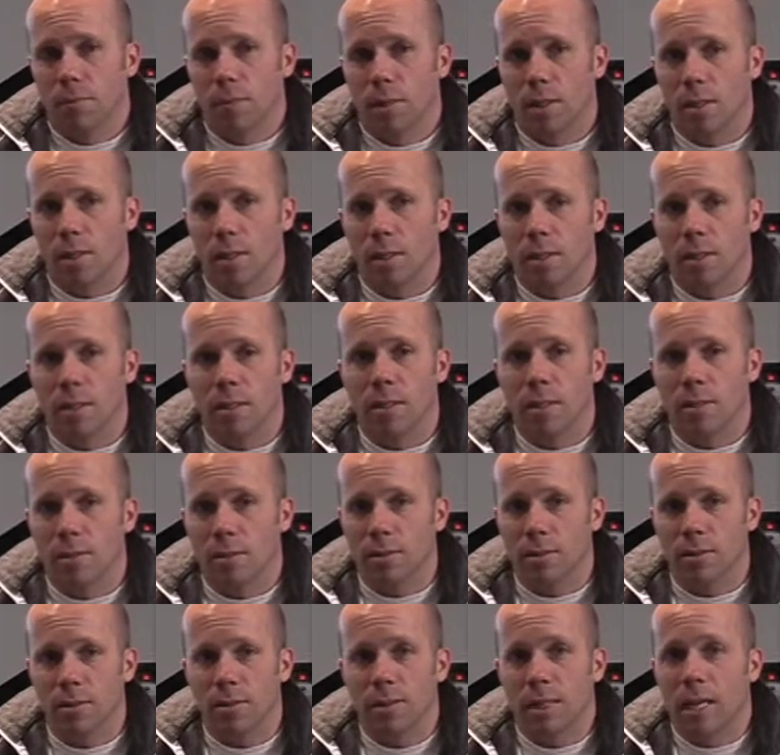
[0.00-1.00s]
It
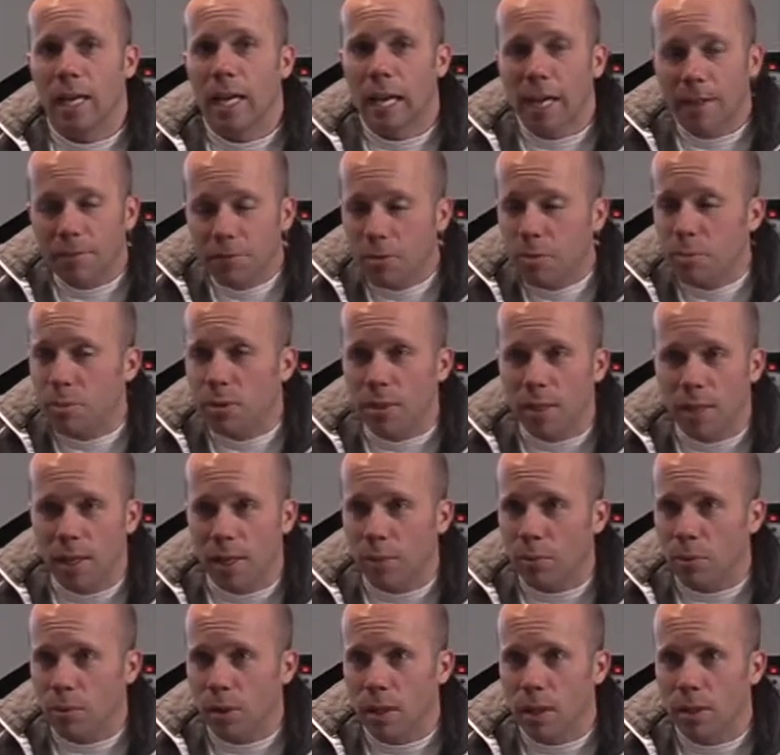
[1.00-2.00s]
doesn't have to be
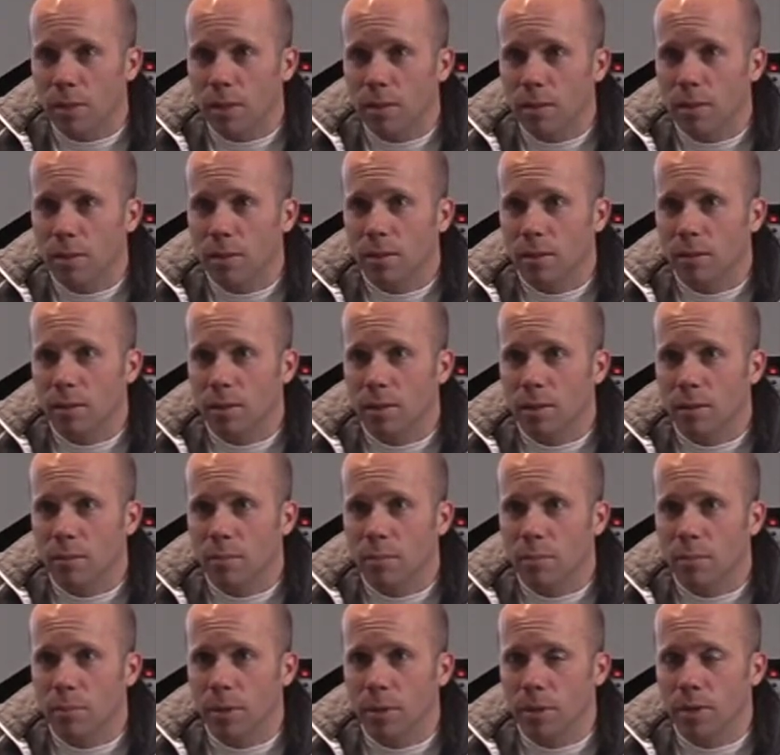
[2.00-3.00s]
that way,
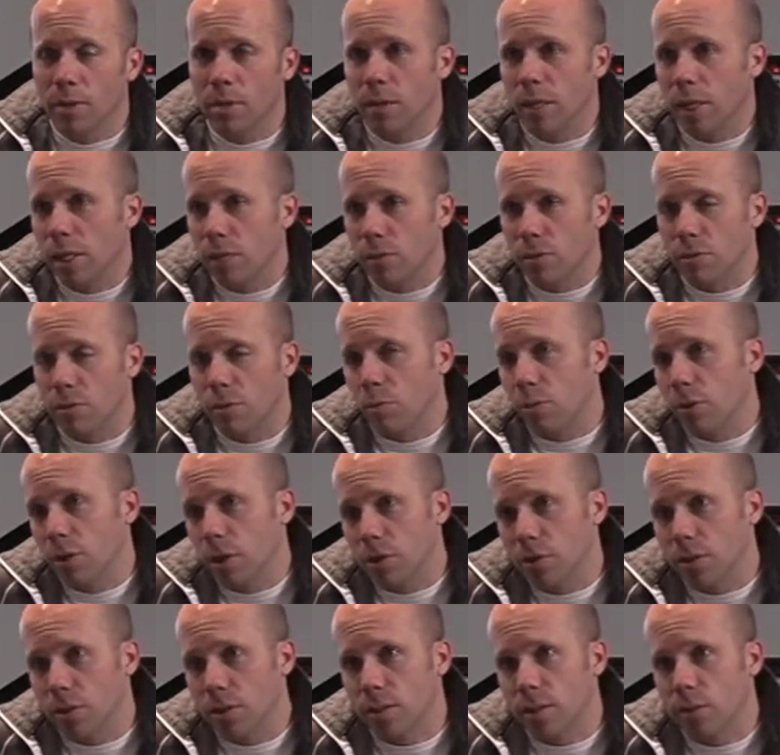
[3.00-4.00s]
but the nature of the
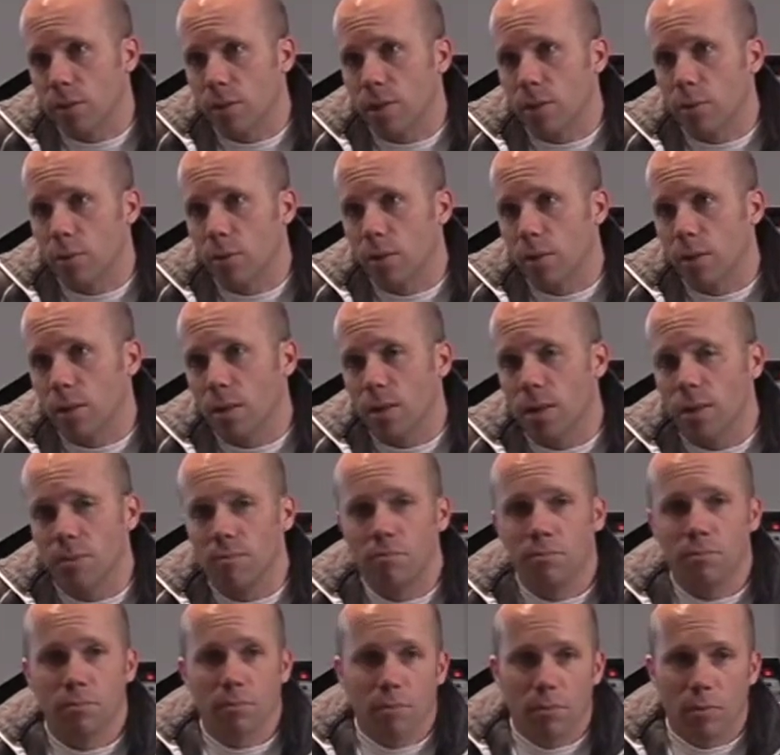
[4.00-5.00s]
projects that I work
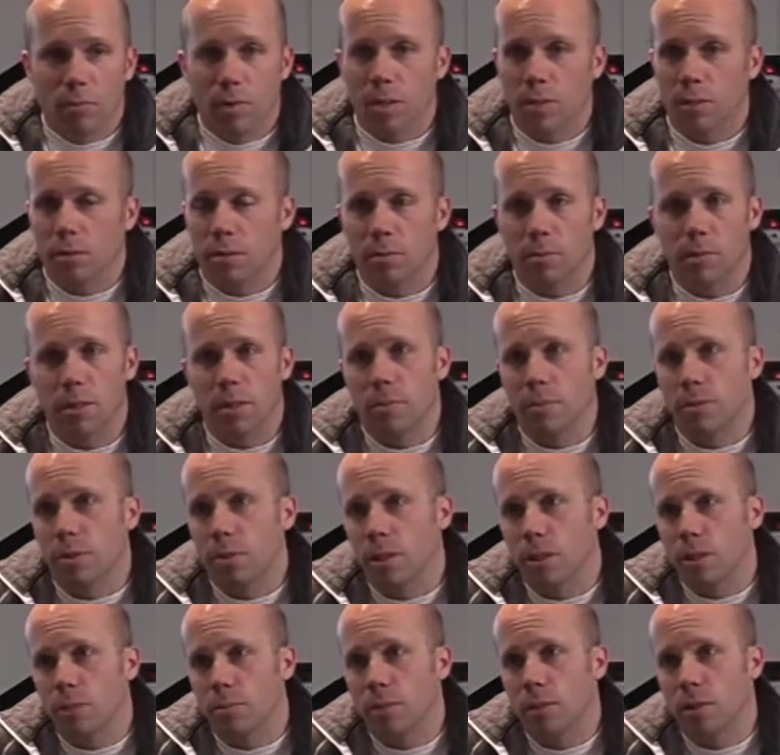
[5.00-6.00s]
on sometimes
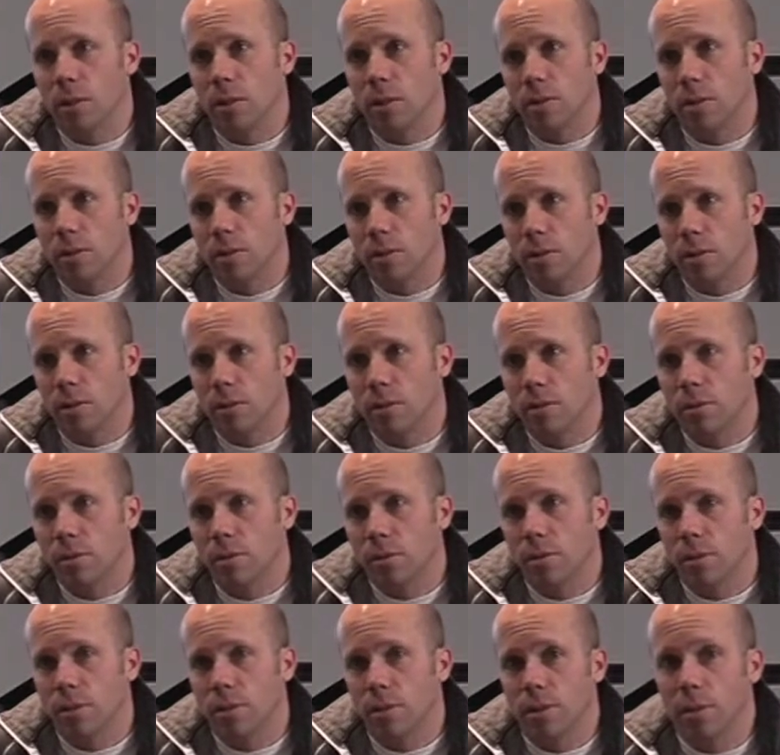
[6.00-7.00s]
take me
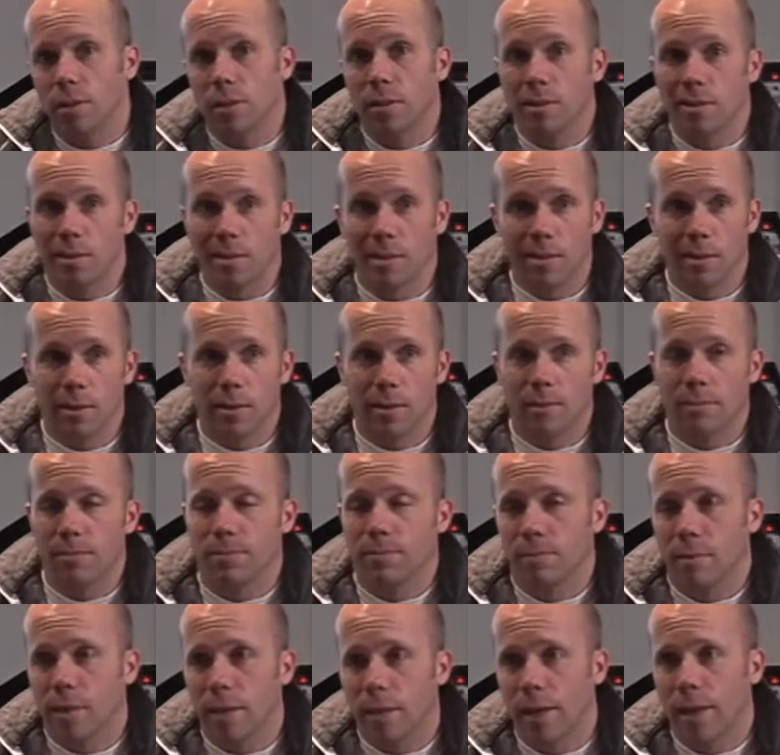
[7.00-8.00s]
to cities other than
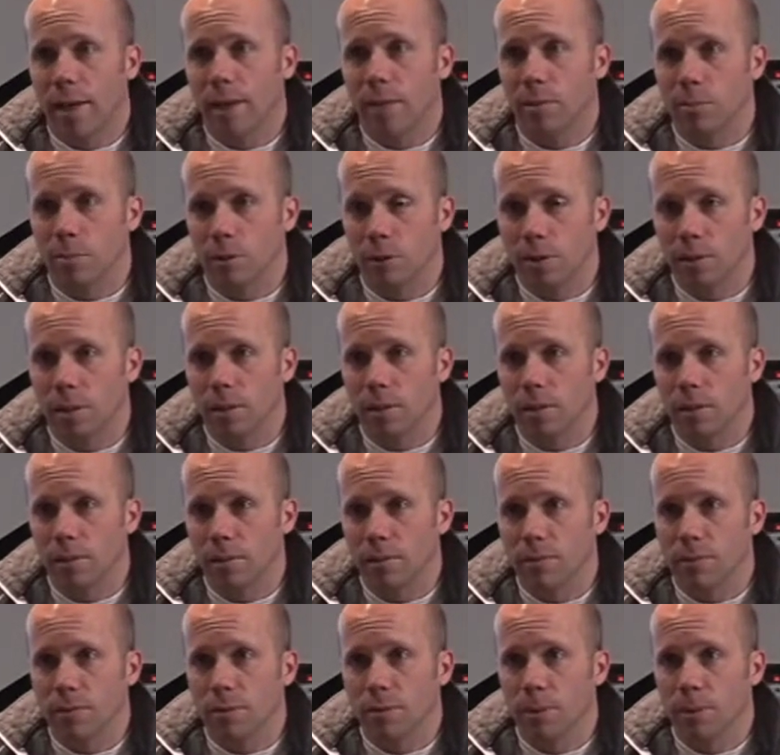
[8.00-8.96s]
that in which I live.